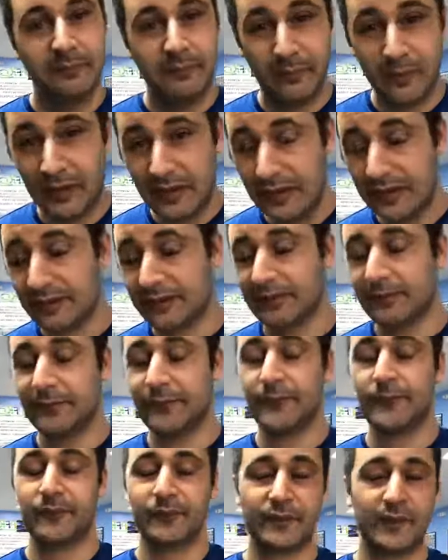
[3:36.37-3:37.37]
But
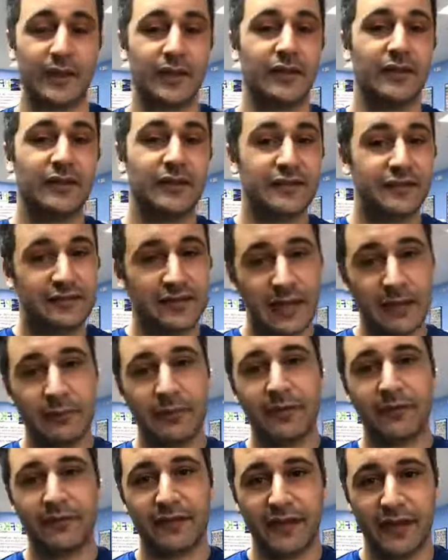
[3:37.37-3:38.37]
some
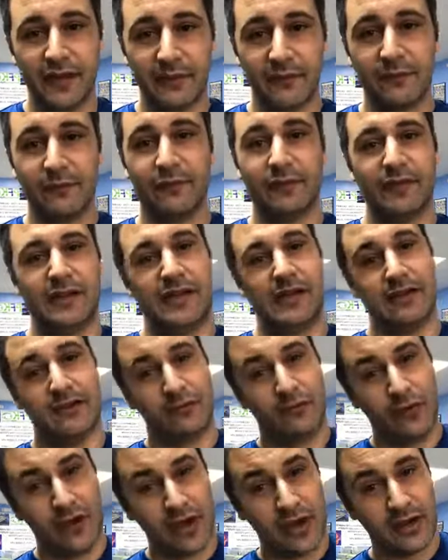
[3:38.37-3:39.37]
of them are
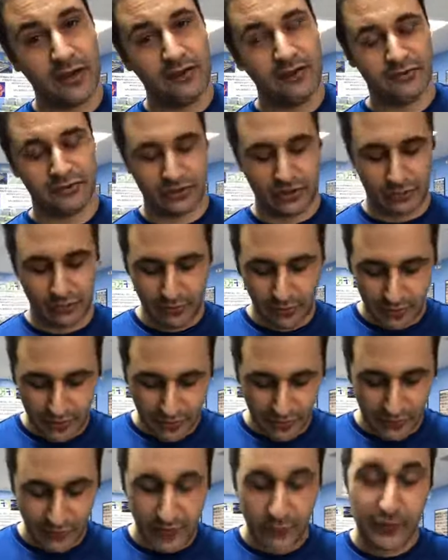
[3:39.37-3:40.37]
rare, so
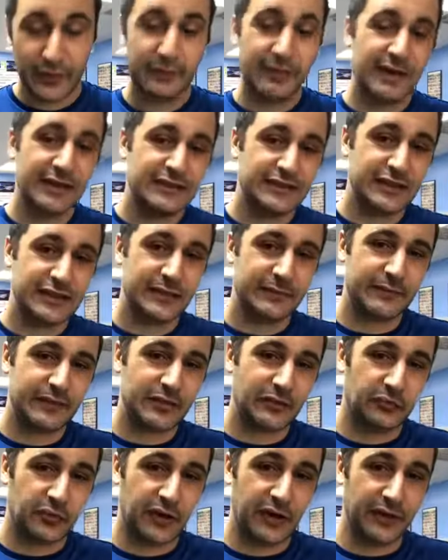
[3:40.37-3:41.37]
we might see them in the
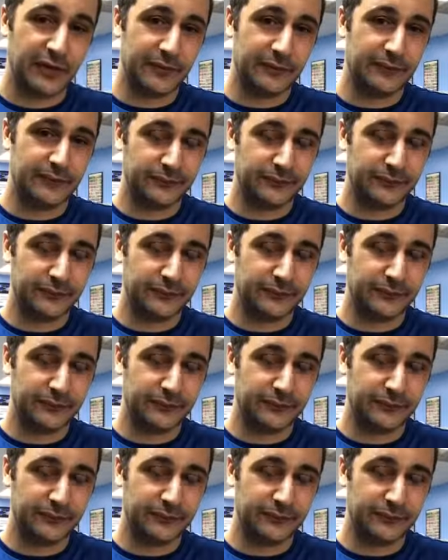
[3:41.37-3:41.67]
wild.